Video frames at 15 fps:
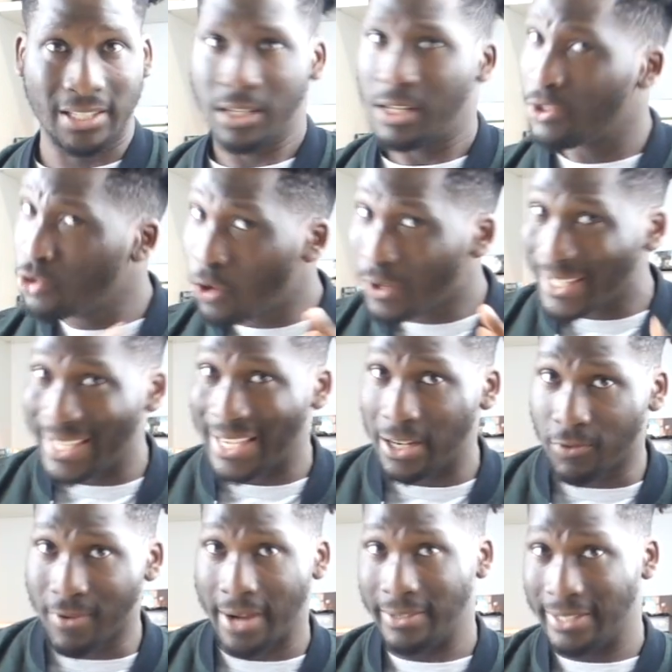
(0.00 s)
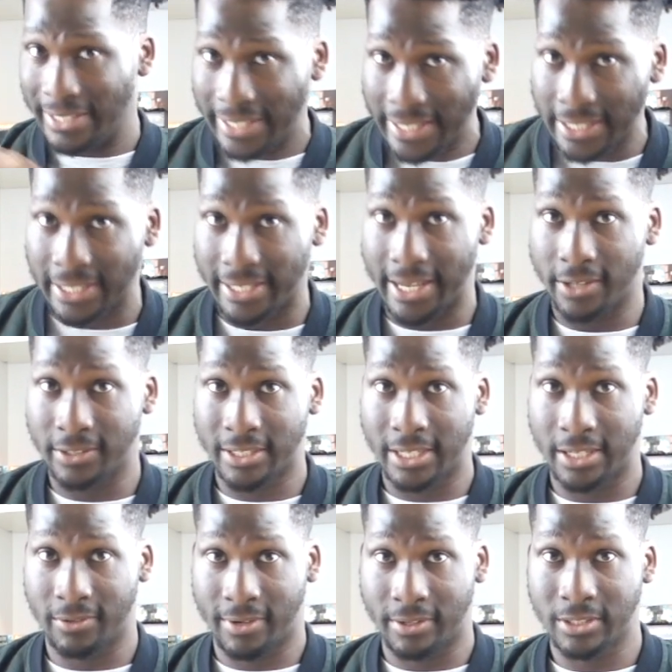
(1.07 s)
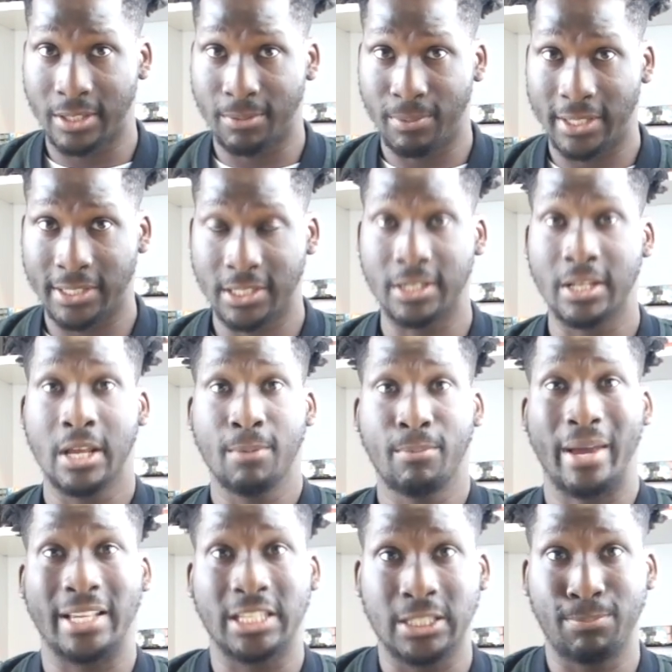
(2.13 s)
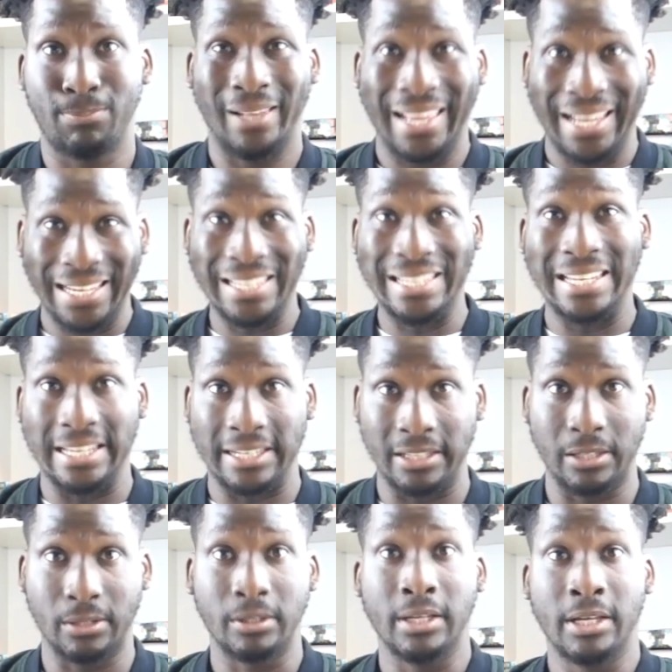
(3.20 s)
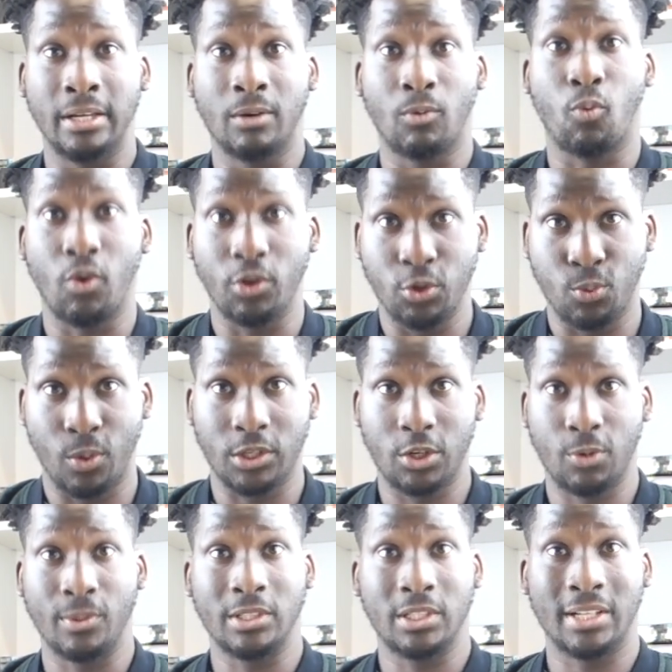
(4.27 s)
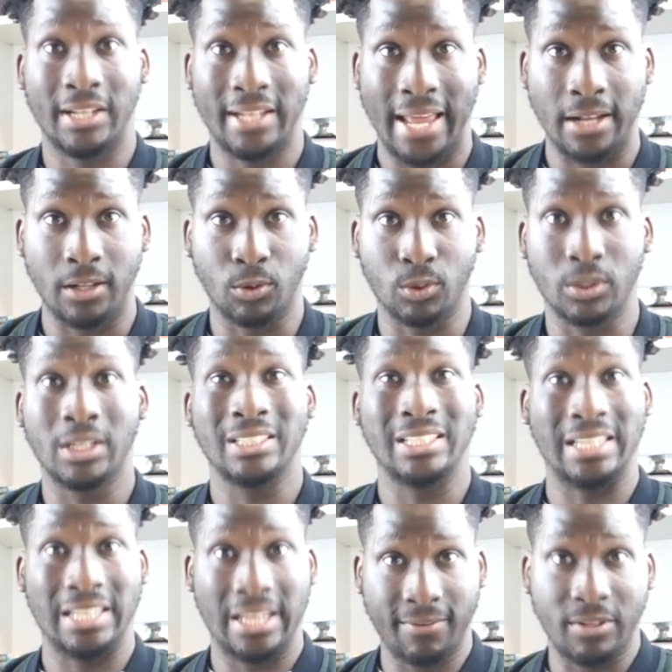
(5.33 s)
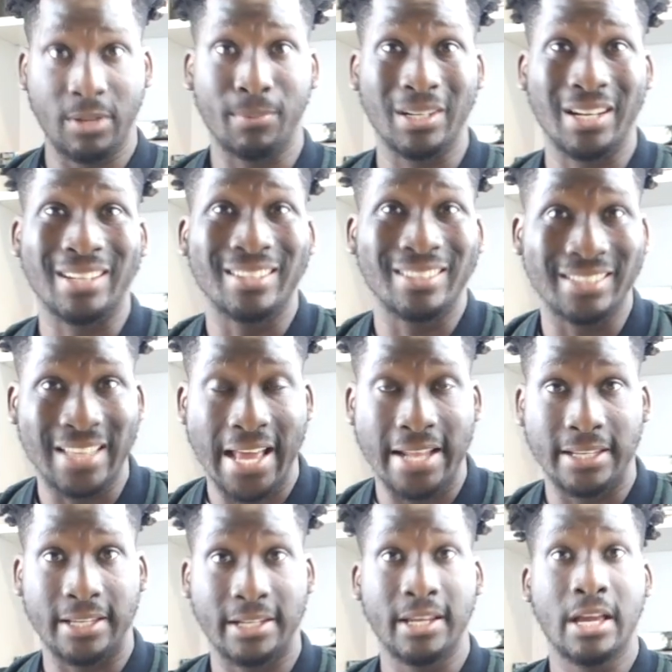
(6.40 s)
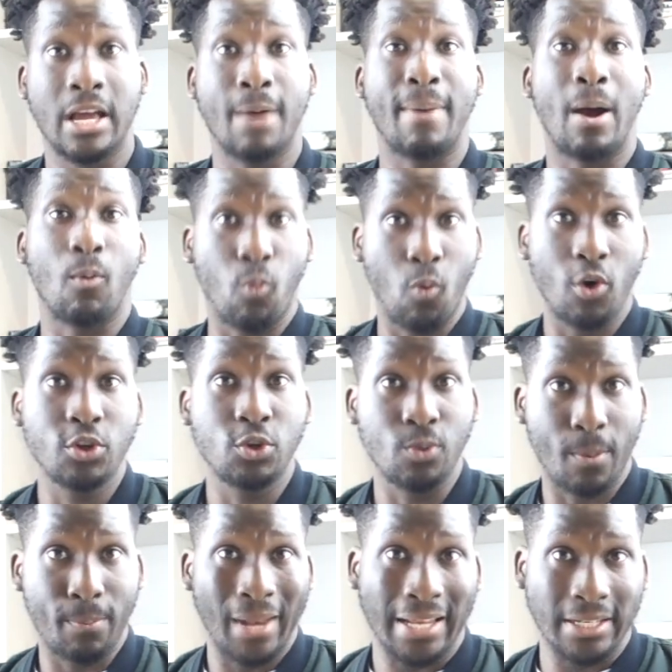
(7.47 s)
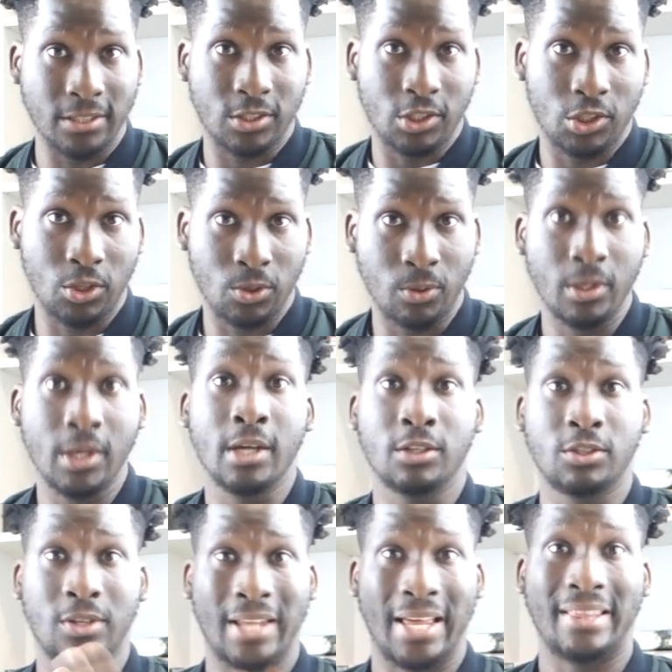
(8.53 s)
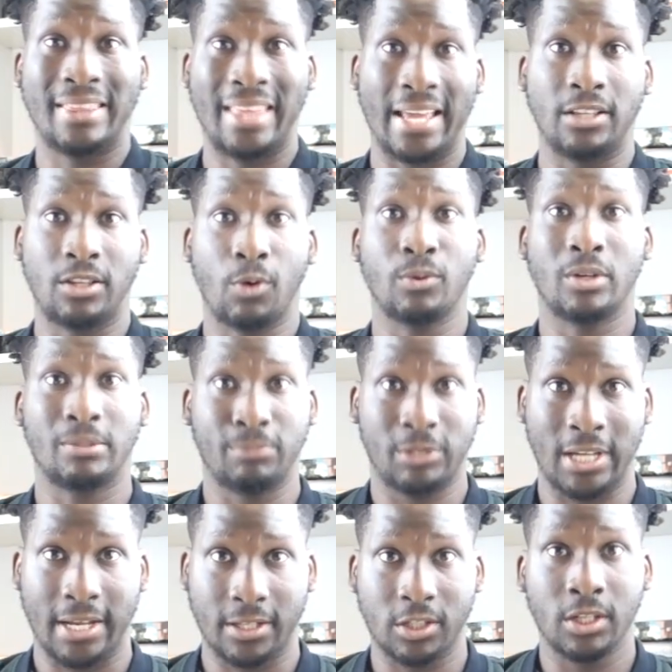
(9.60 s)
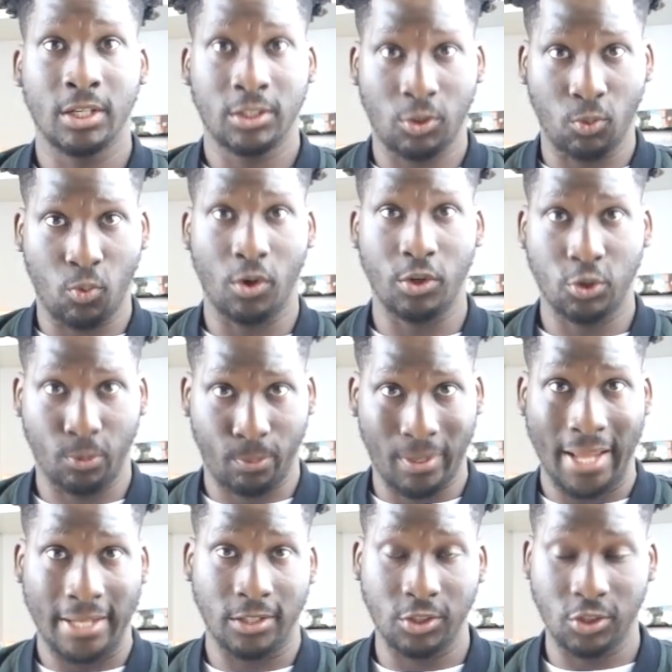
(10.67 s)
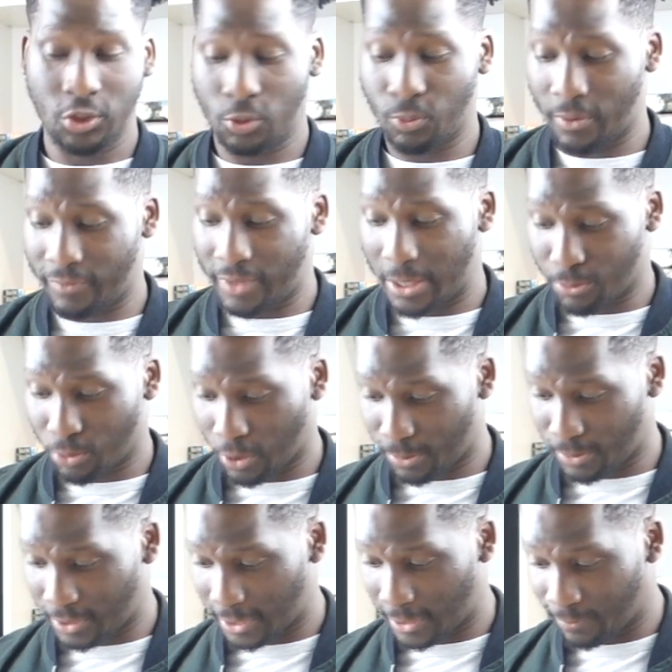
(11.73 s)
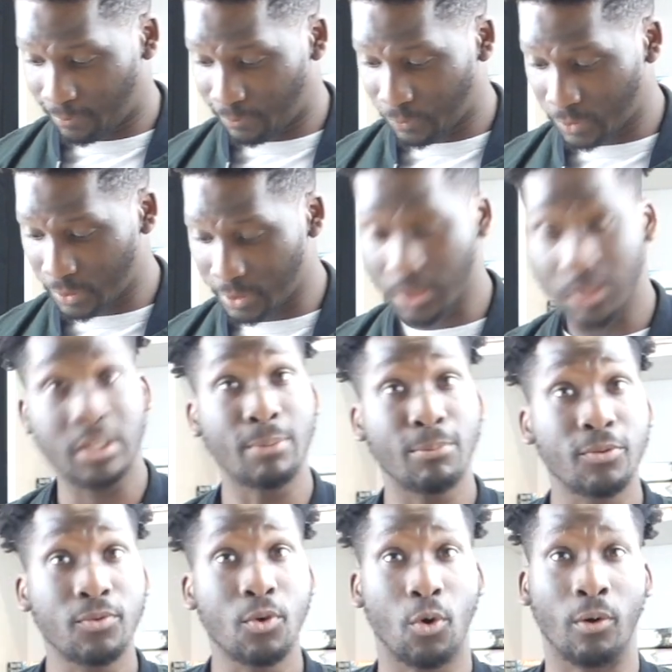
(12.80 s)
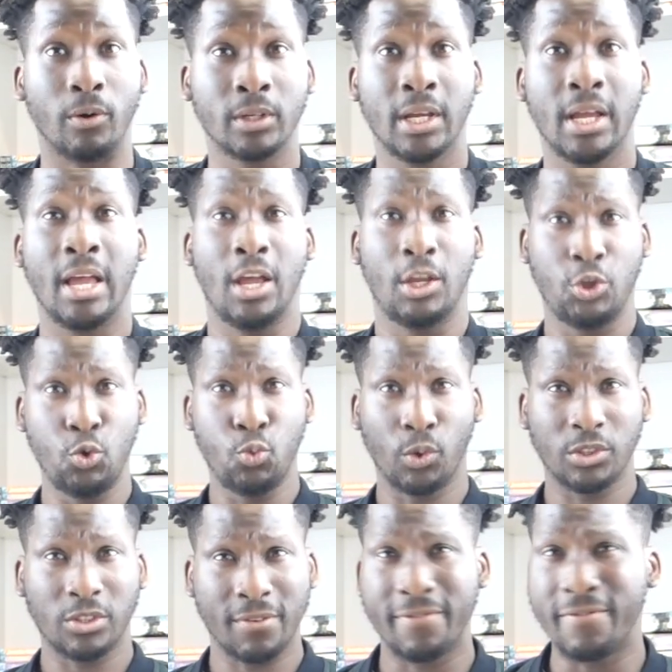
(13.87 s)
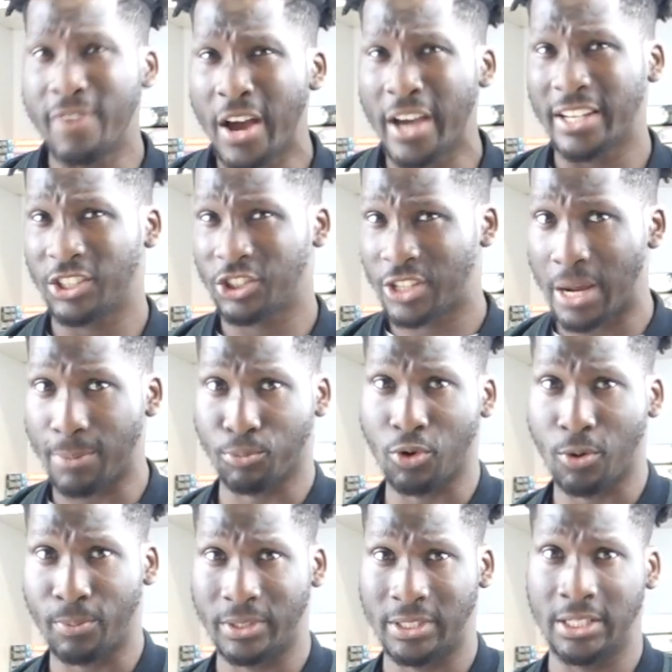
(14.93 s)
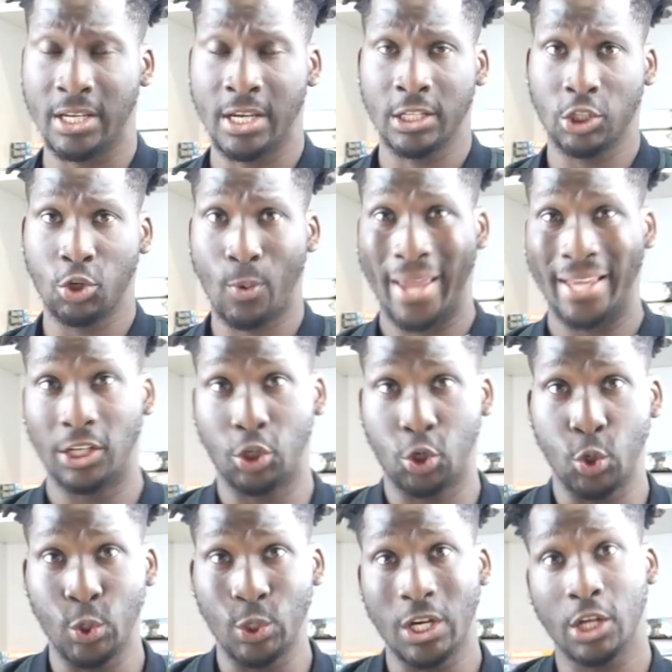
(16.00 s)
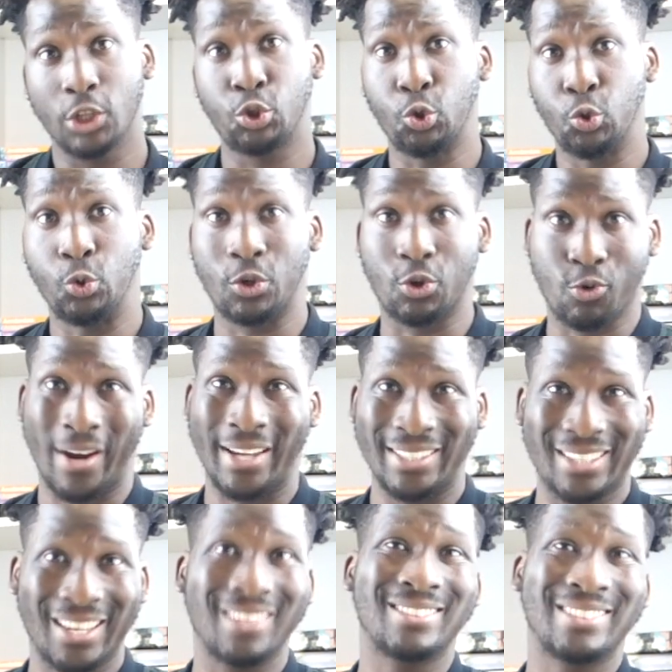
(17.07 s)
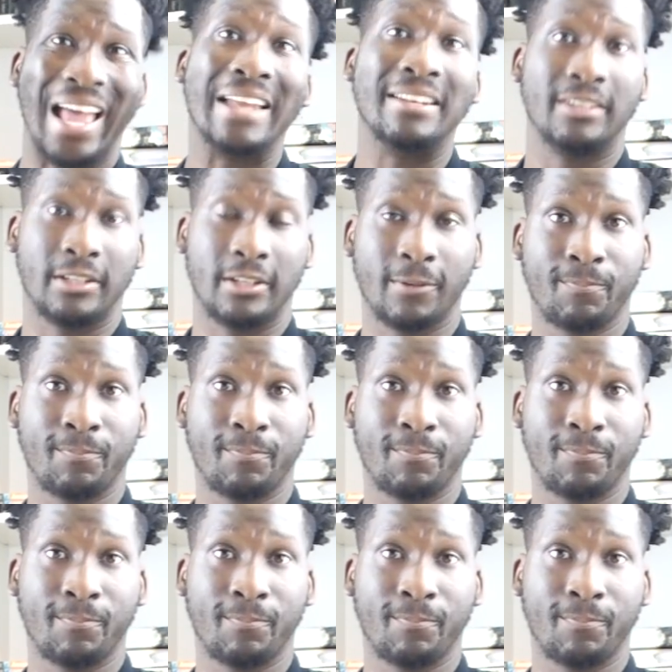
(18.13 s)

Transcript: Not get around illegally, how to get around subletting, but explaining what you are doing to the landlord to give them an understanding about what you are planning to do so that they don't object to what you're planning to do with their property. Number 4, you want to furnish that property to a good to great standard.